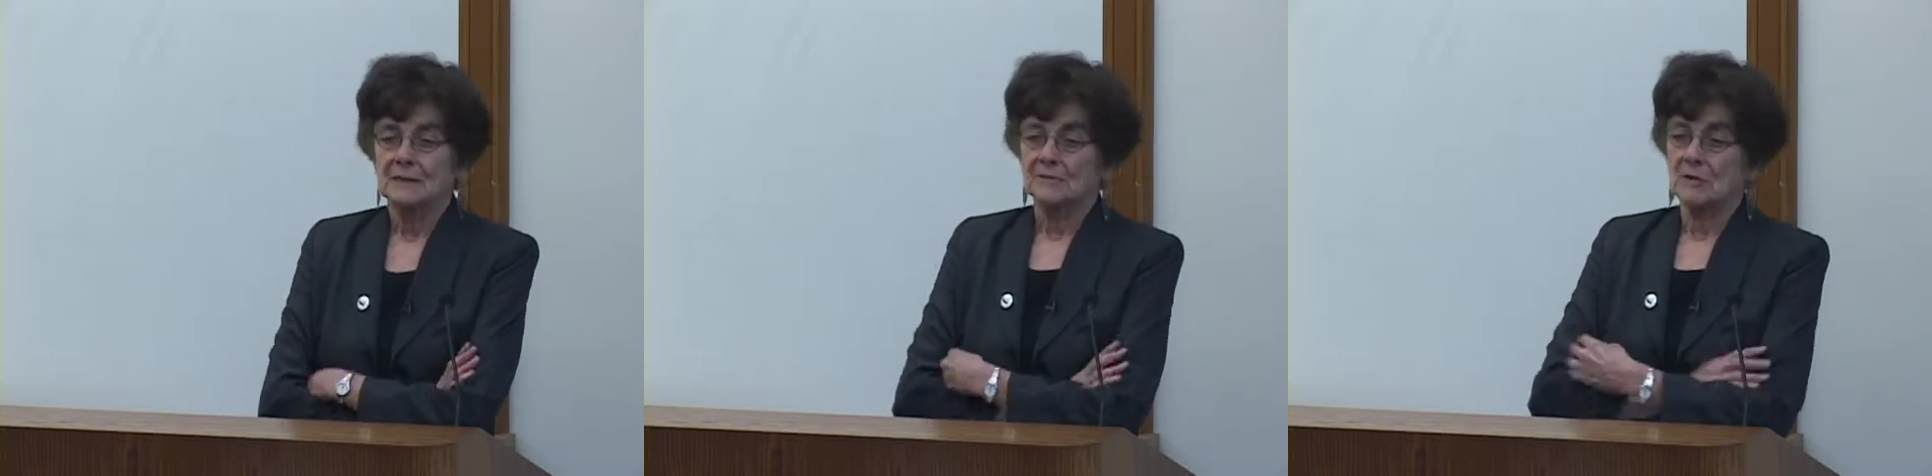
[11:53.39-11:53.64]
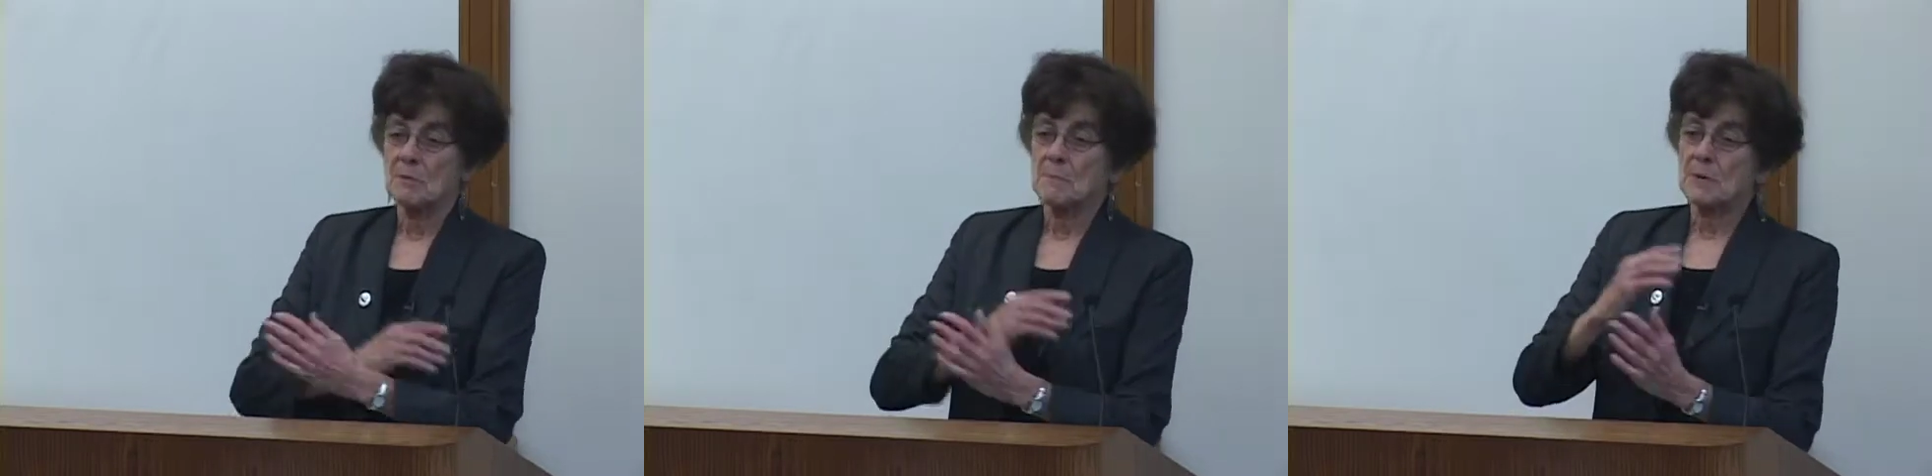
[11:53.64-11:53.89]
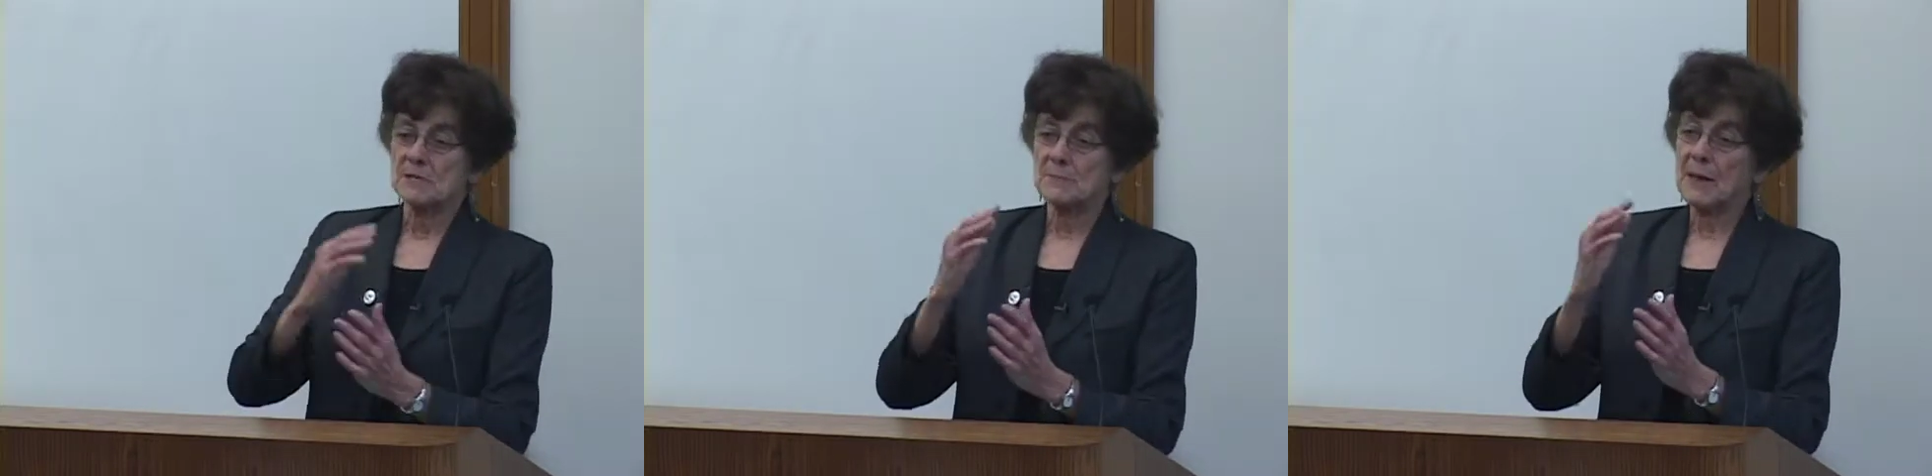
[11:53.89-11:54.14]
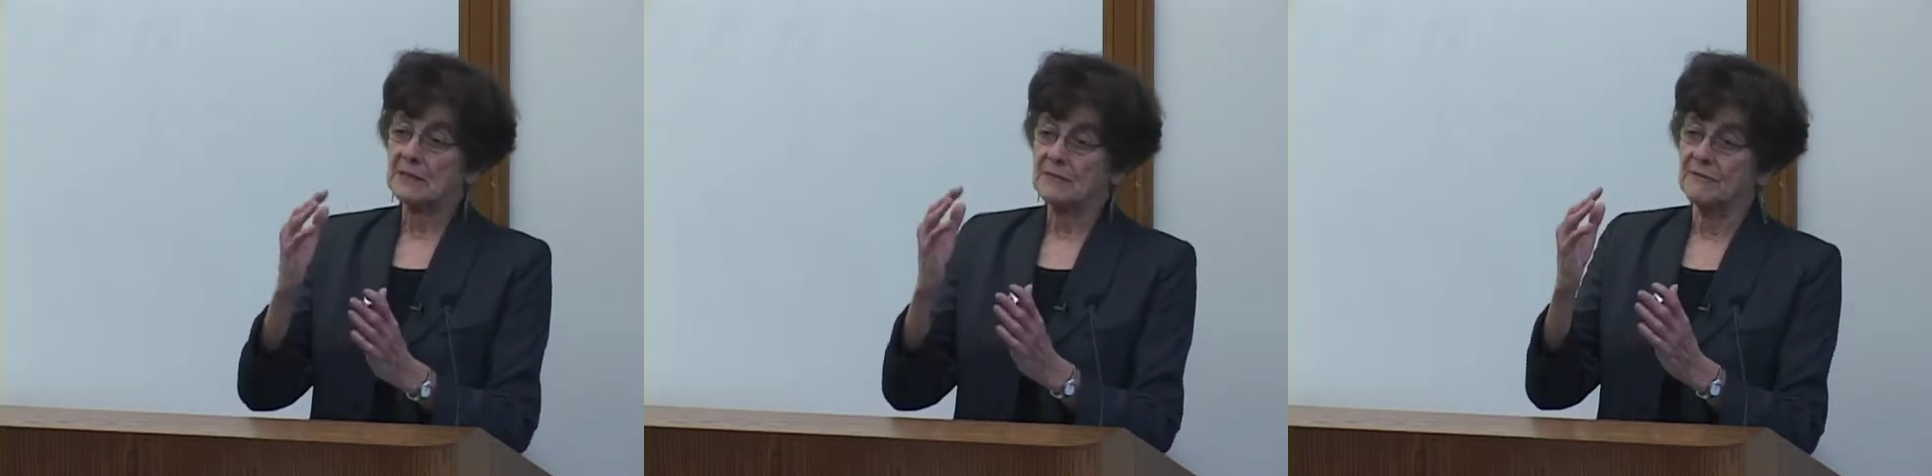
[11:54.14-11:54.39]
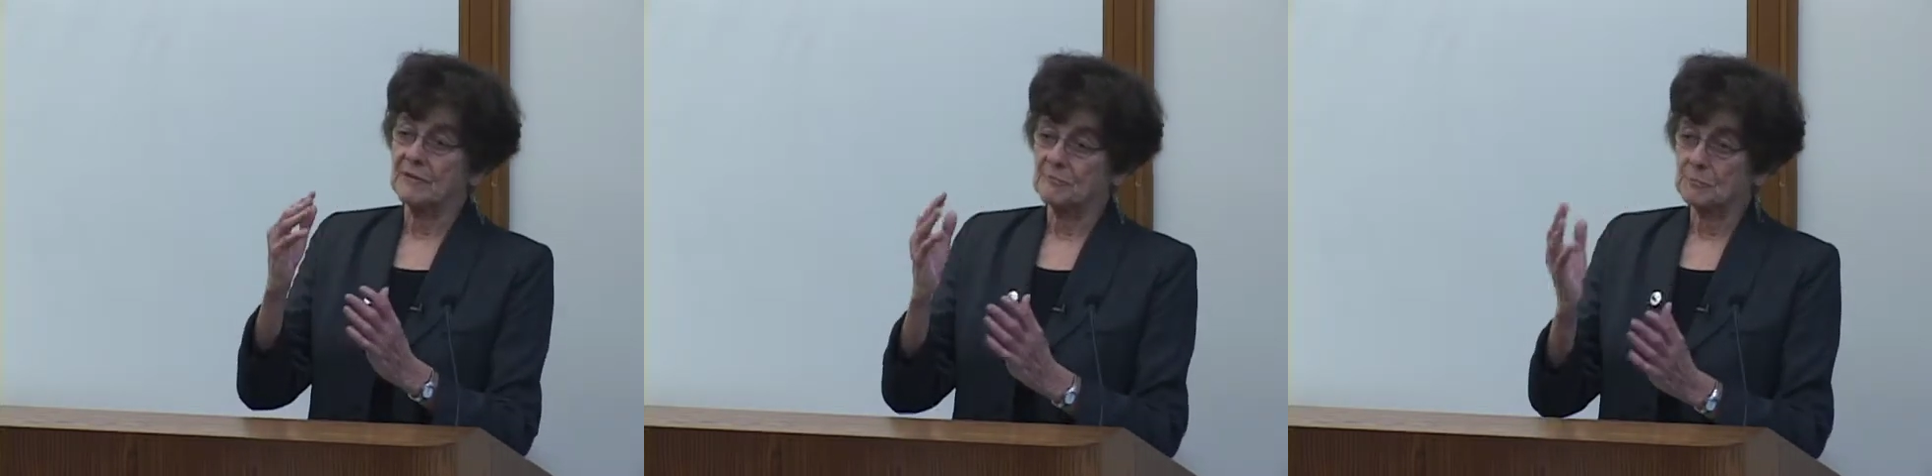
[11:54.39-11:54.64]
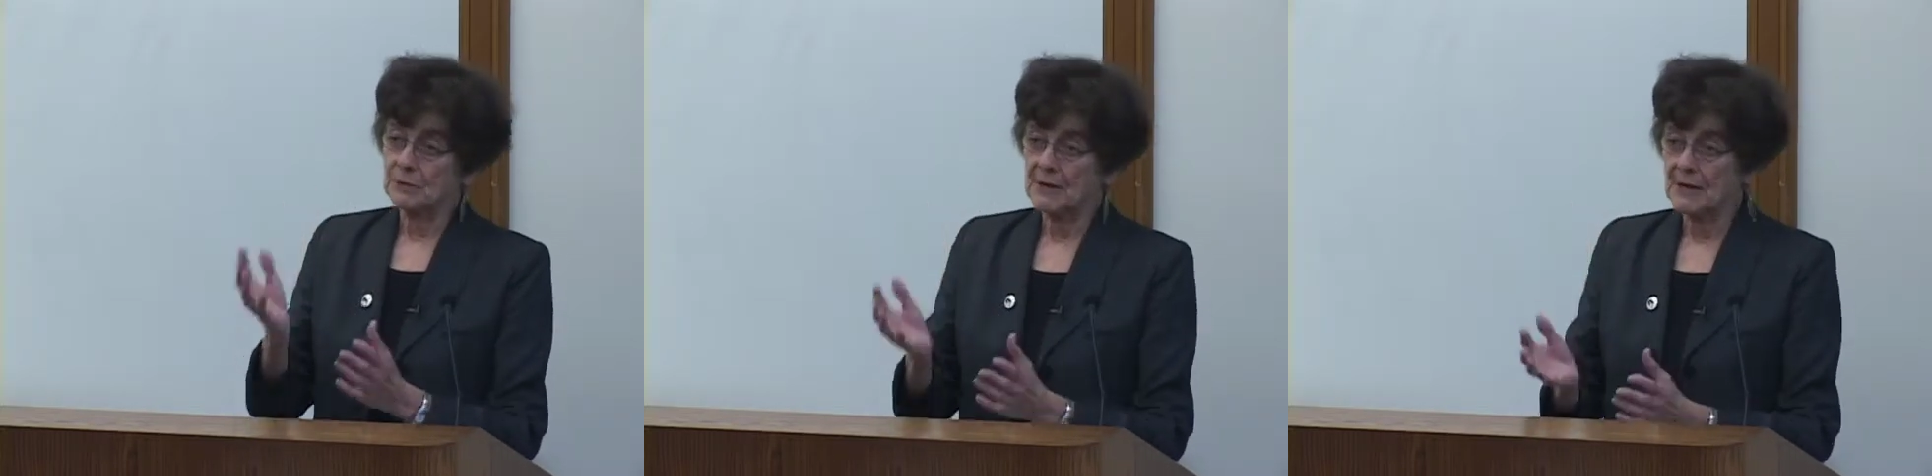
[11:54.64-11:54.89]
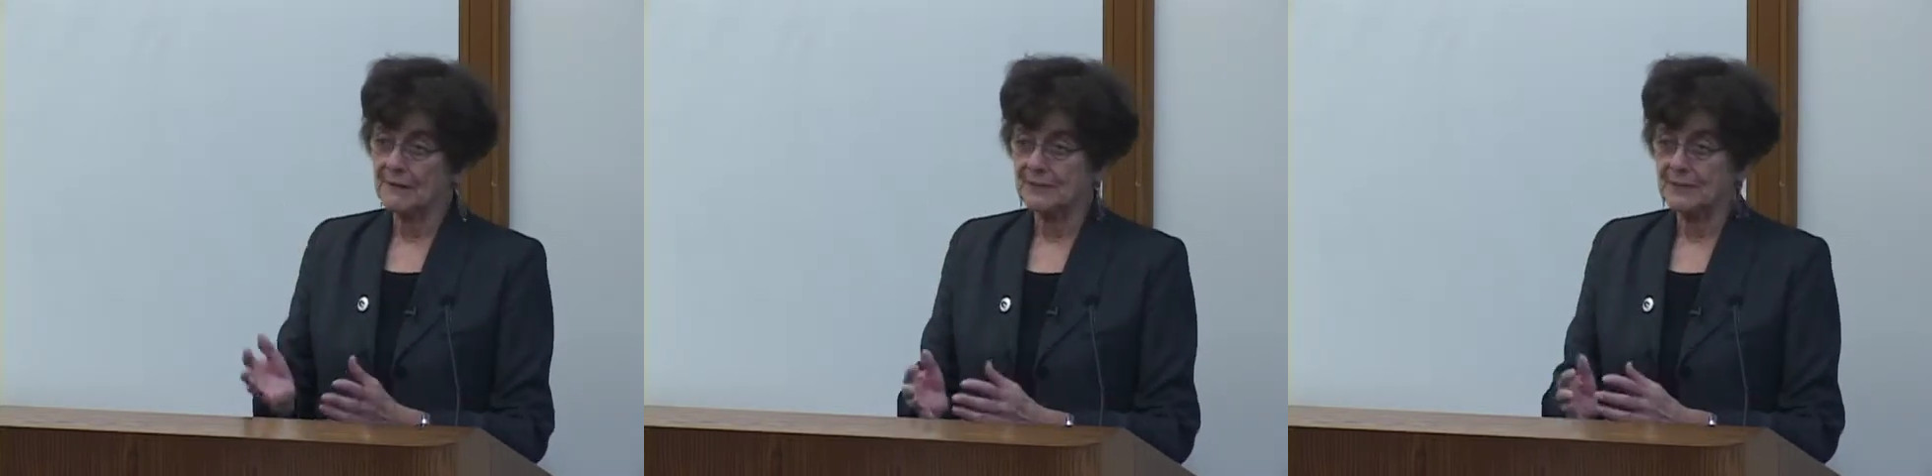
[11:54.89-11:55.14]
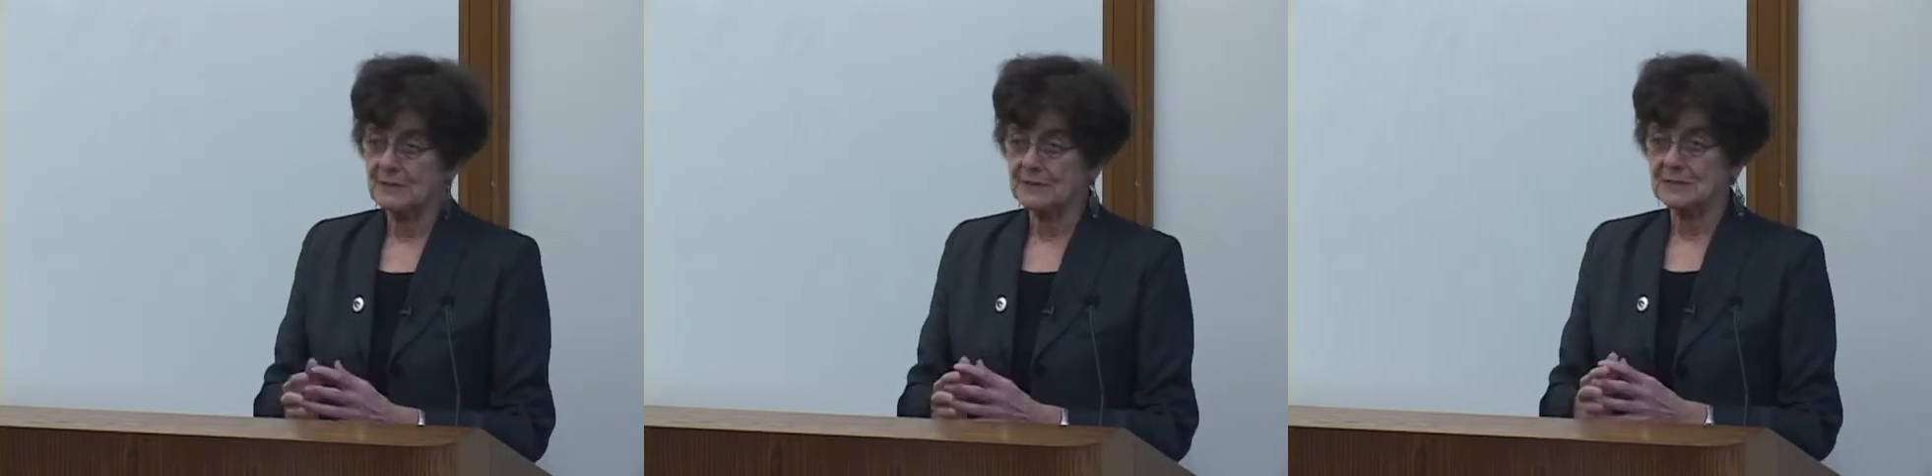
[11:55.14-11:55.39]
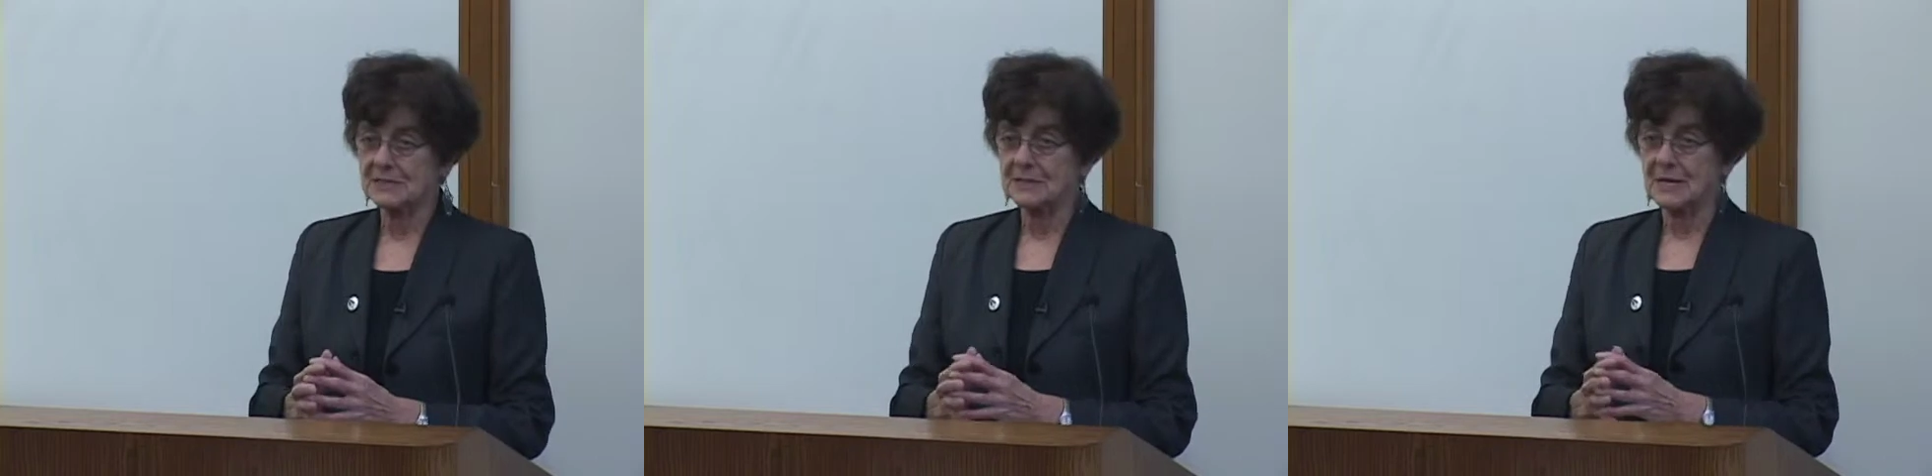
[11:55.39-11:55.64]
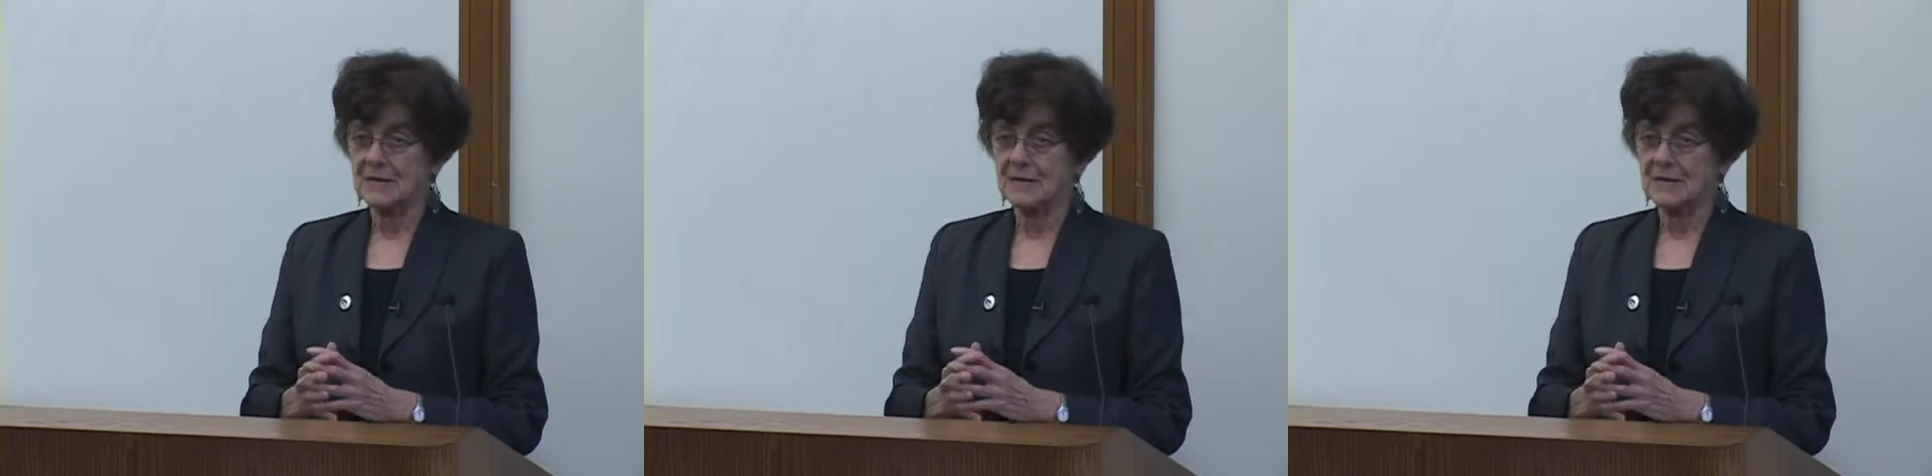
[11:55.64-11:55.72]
from the perspective of profits